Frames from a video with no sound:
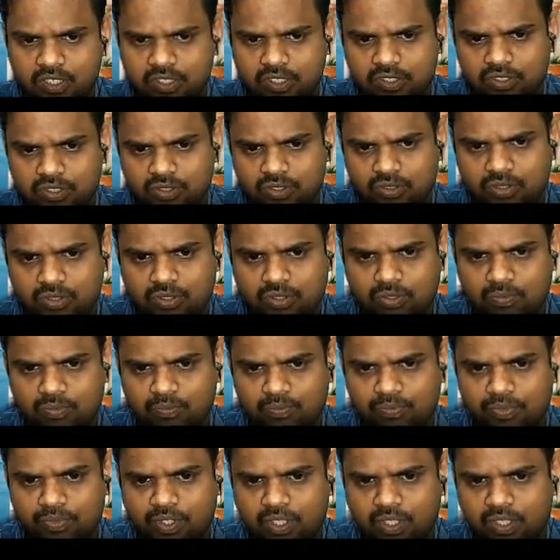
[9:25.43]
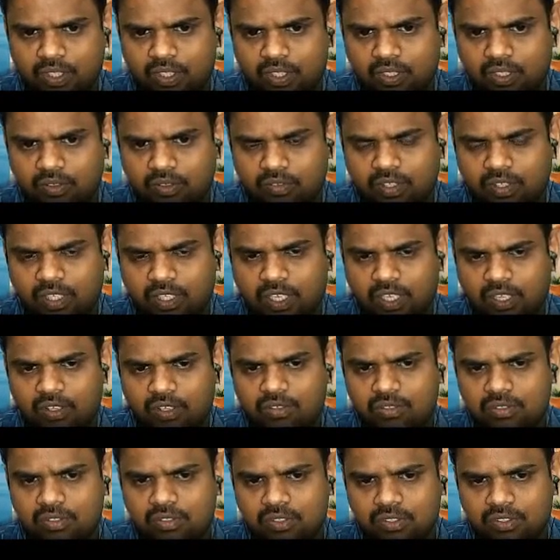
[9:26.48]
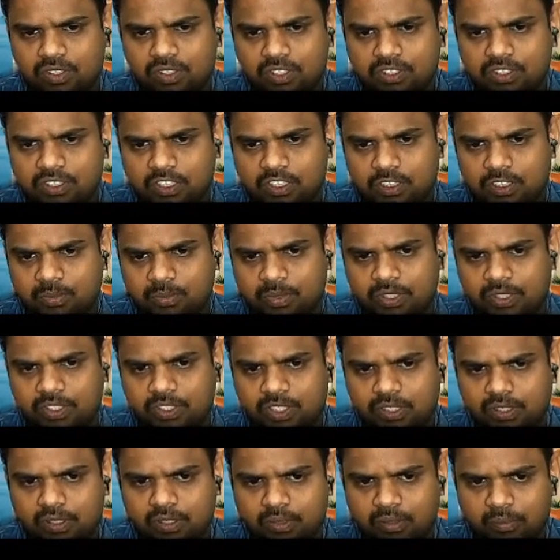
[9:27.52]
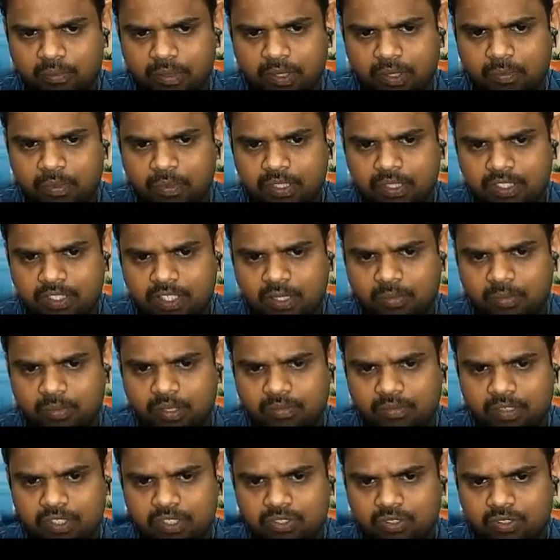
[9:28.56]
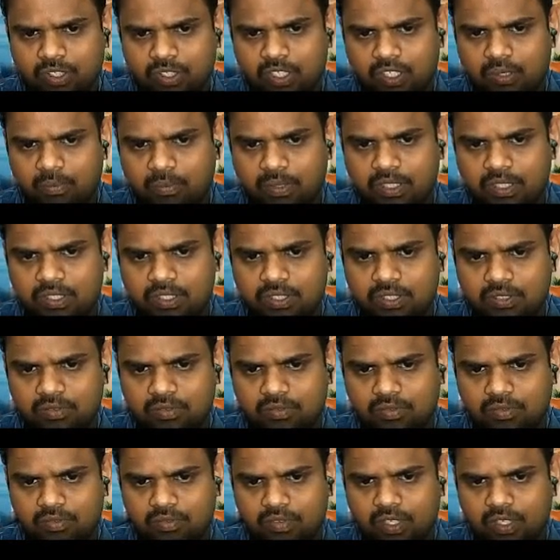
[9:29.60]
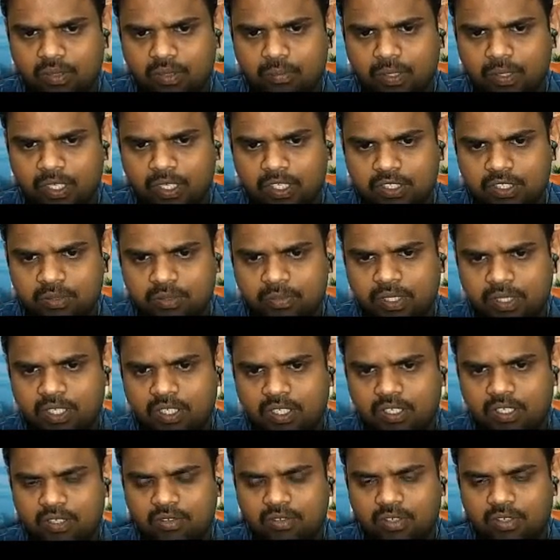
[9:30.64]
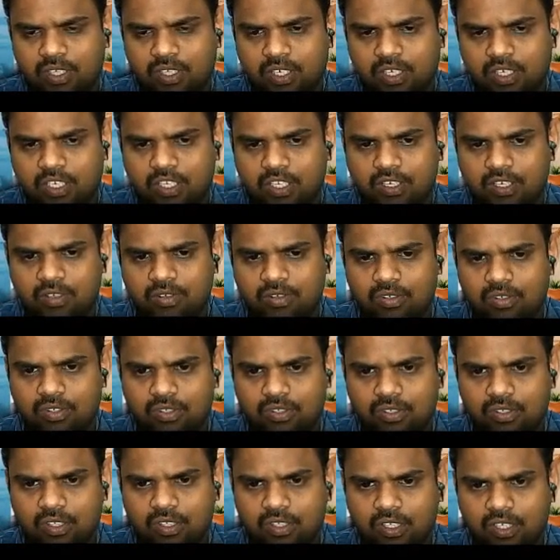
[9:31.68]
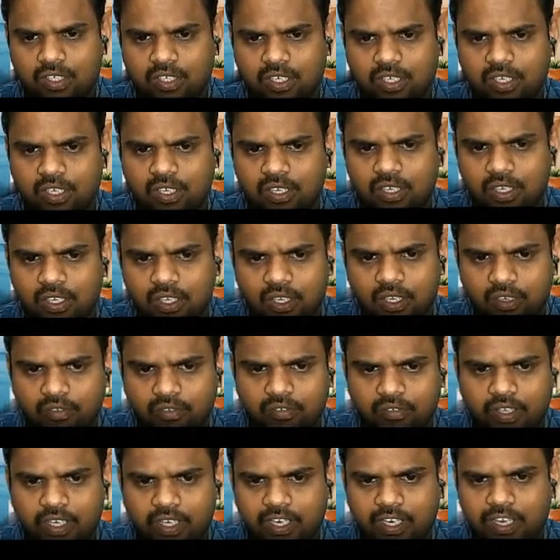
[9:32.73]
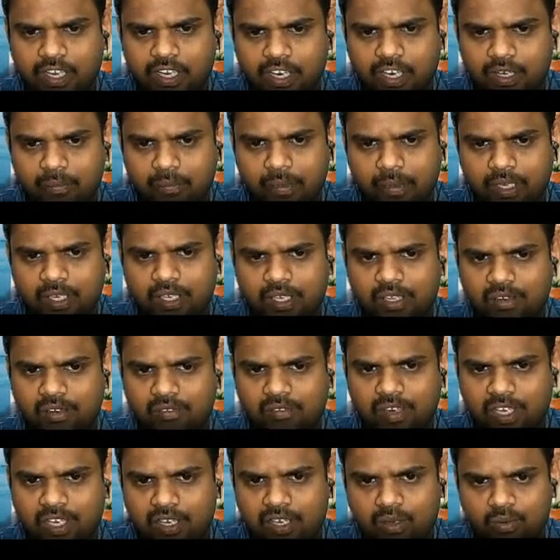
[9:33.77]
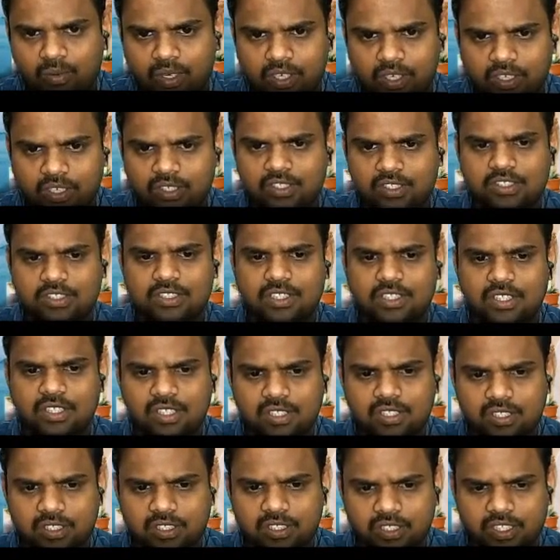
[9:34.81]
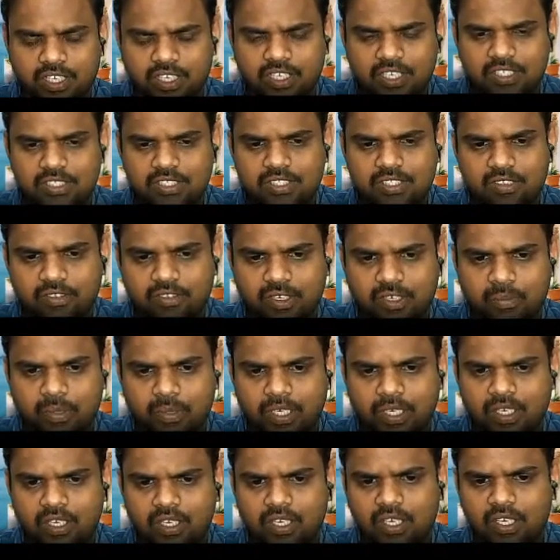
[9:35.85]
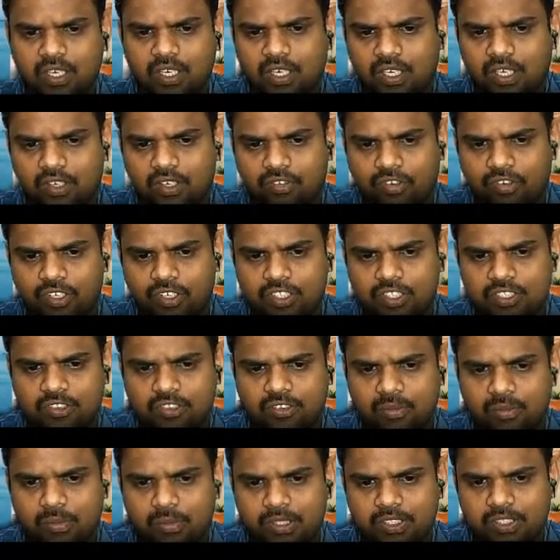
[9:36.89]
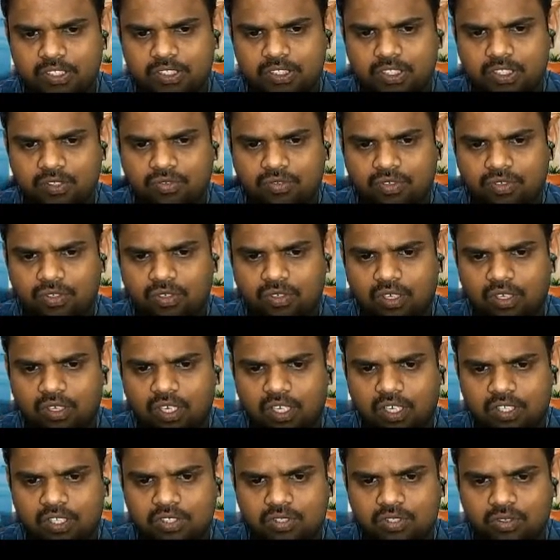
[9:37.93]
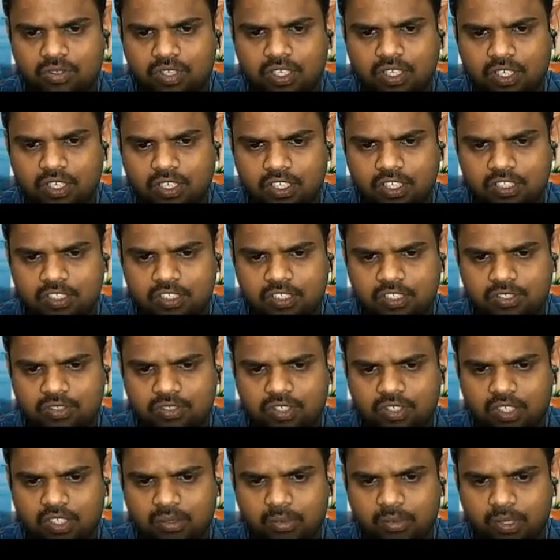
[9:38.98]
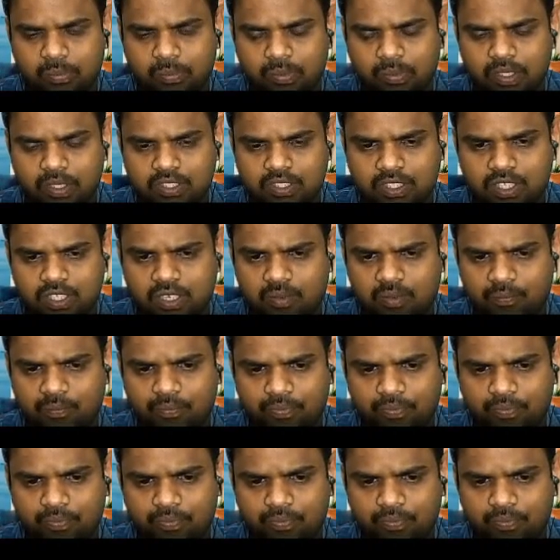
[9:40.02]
So we have this expression P plus A by V square plus V minus B into RT equal to RT, where A and B are Vander Waal constant. A is given by 27 by 64 R square TC square by PC.